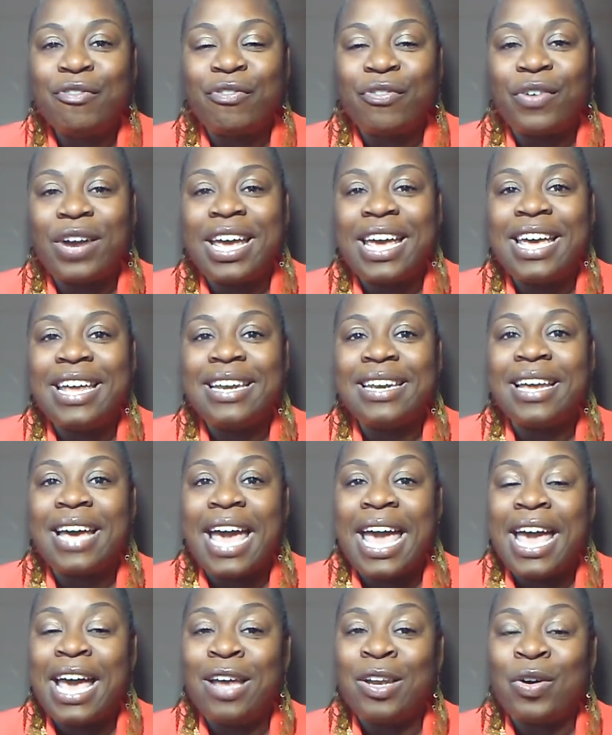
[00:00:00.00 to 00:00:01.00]
friend,
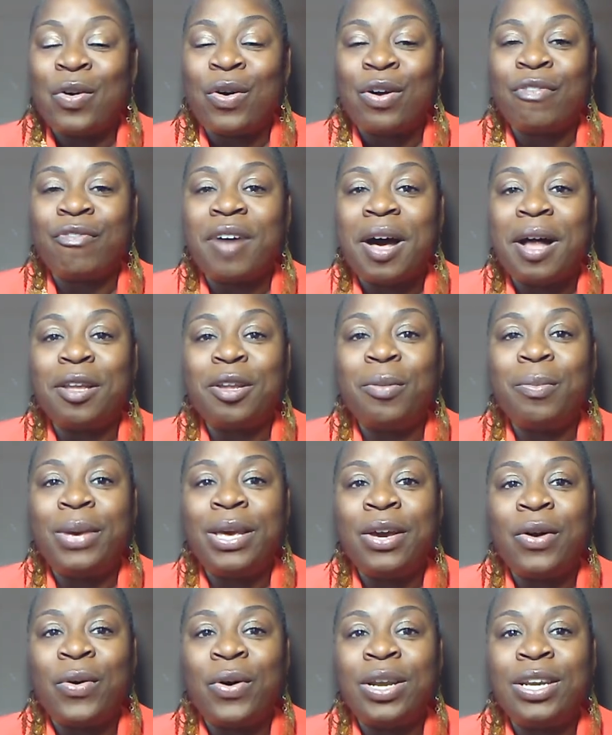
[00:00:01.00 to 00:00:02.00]
and or follow
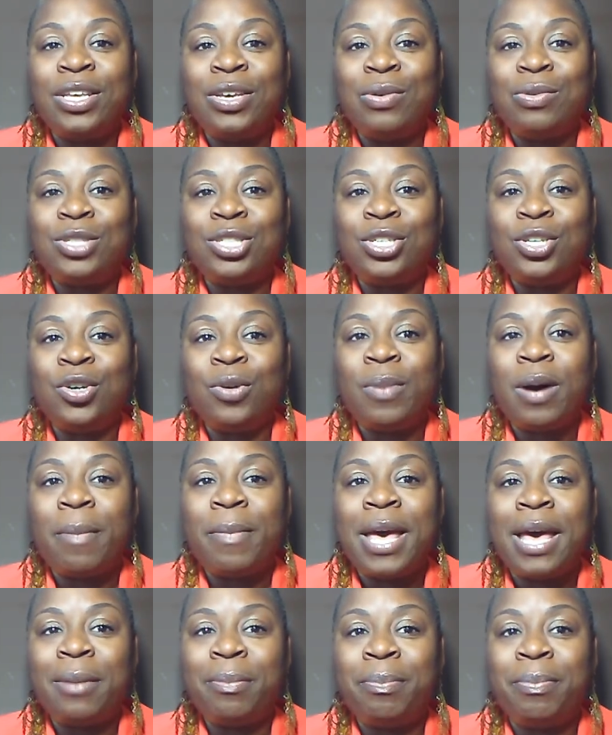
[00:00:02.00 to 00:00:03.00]
me on YouTube.
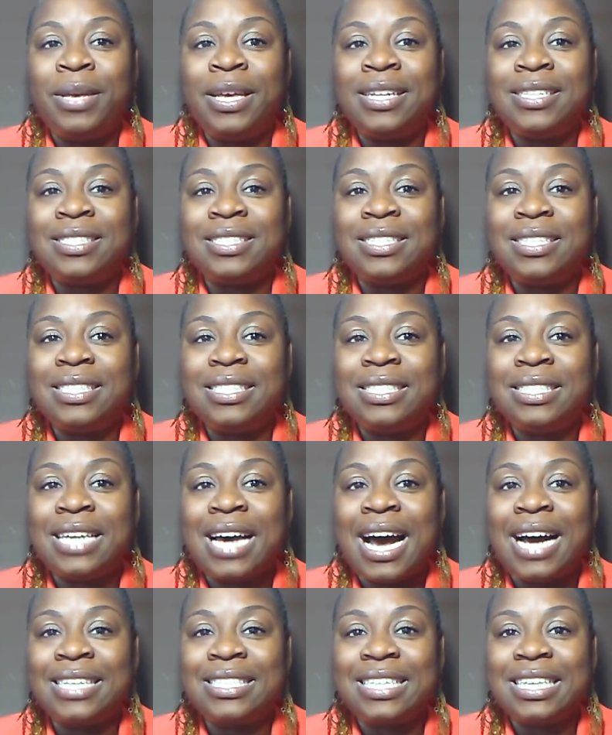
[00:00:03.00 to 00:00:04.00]
I'm at
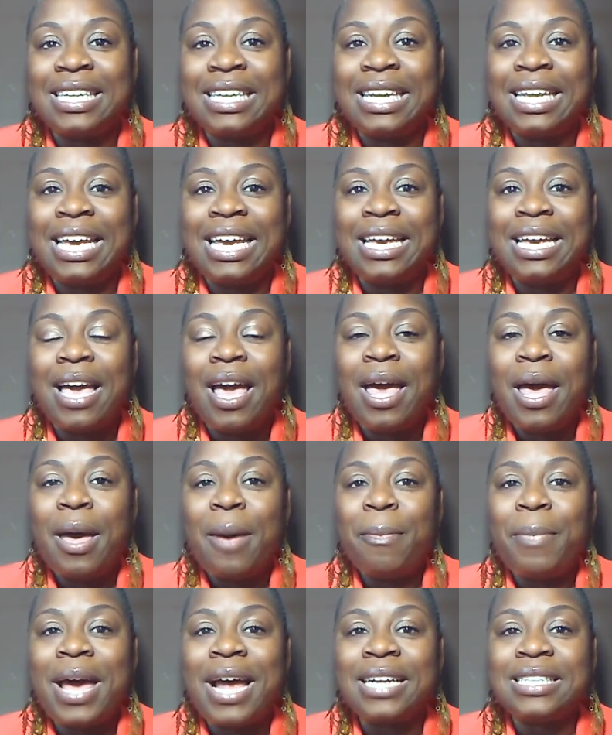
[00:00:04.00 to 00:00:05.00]

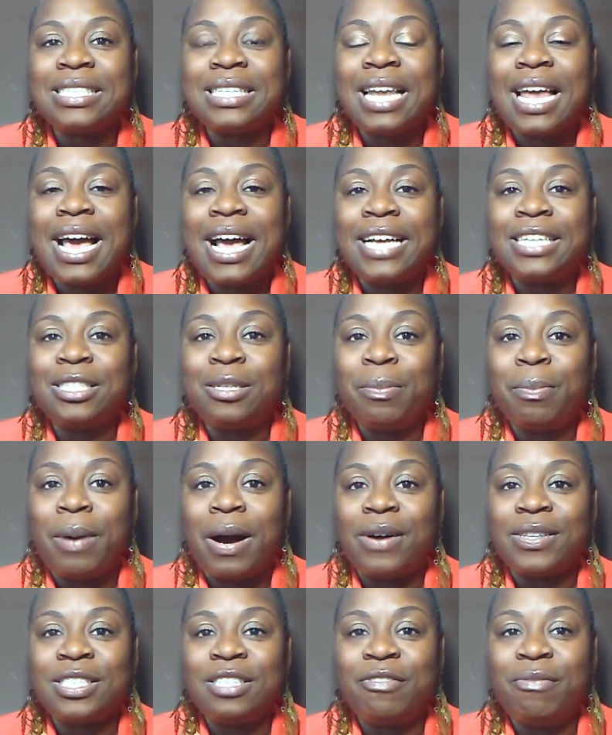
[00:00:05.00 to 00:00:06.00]

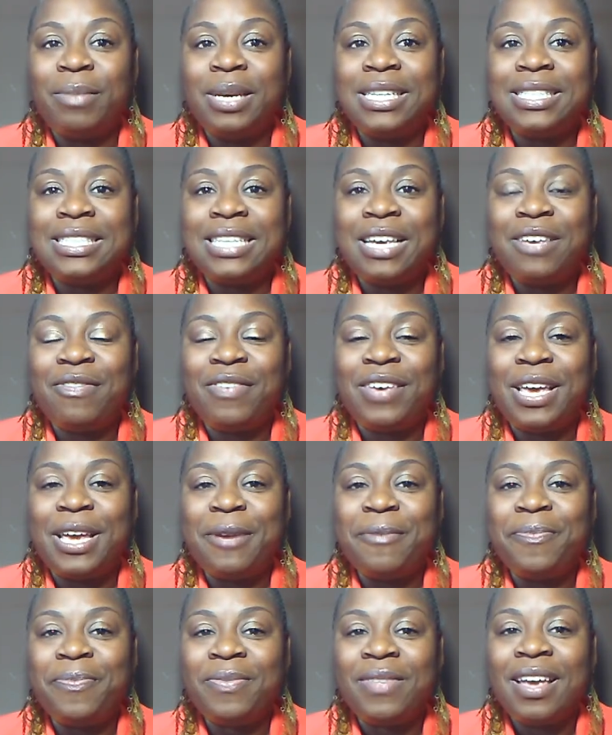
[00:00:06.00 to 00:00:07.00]

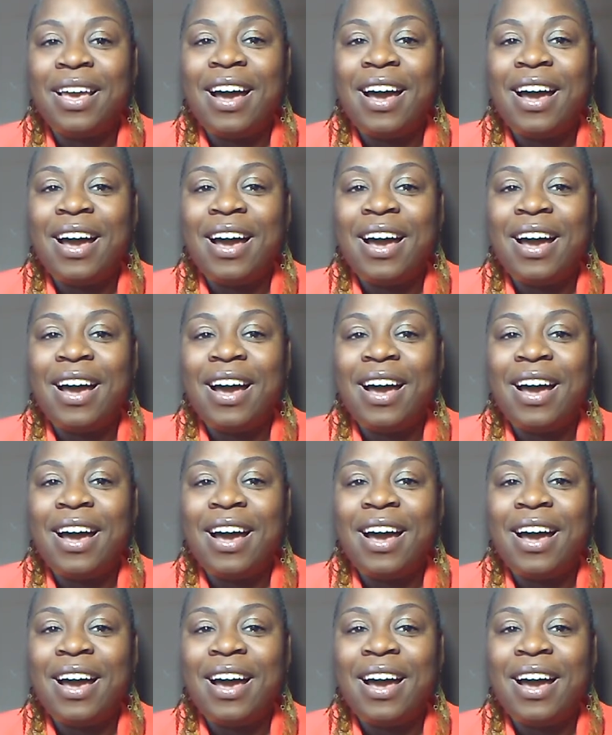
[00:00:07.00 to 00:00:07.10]
bit.ly/bossofmetv.